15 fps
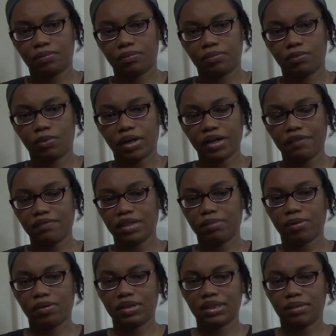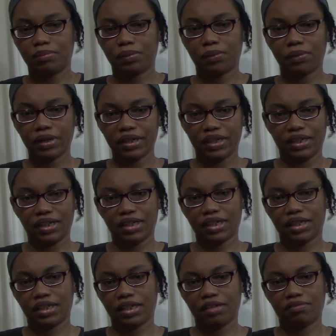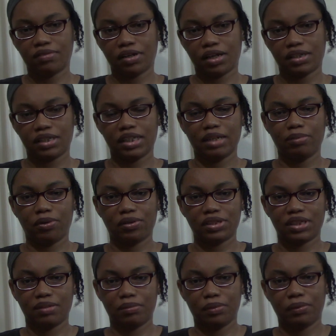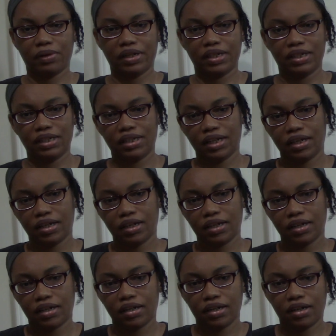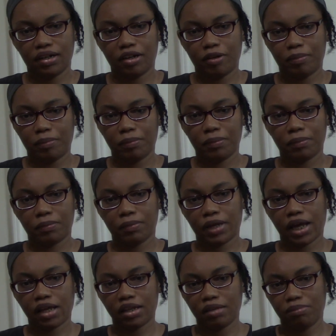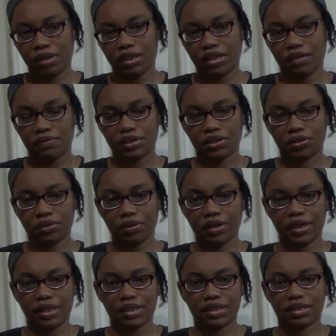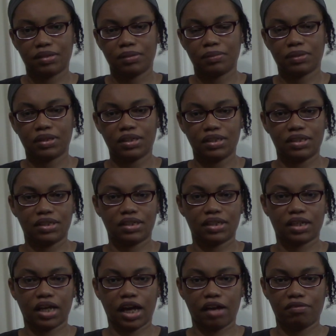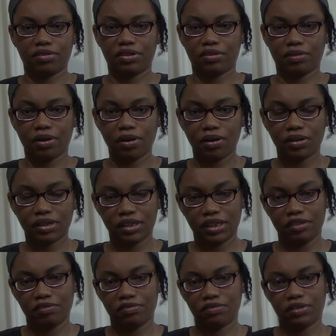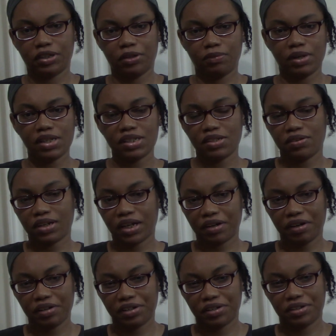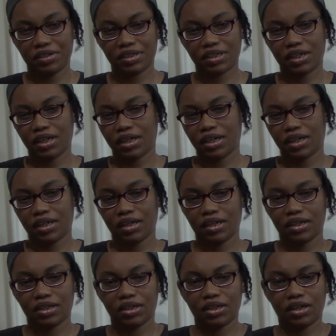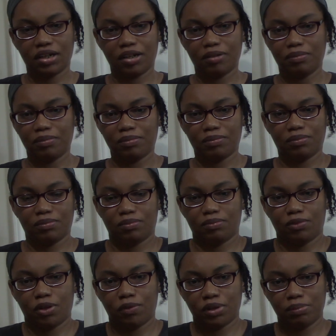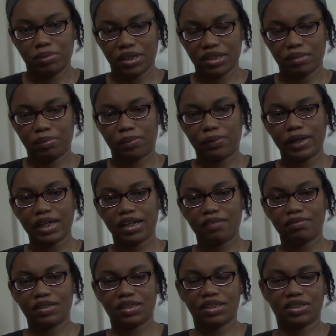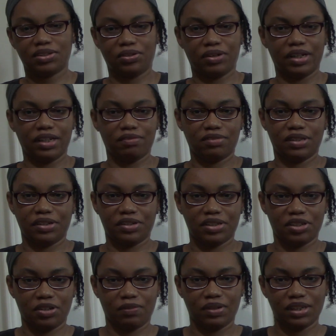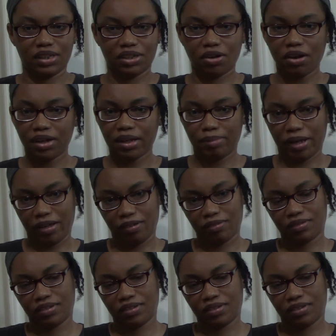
one of the most important, if not the most important, element of stories. Because after all, if there was no characters, what would be the point of the story if there's no one to talk about?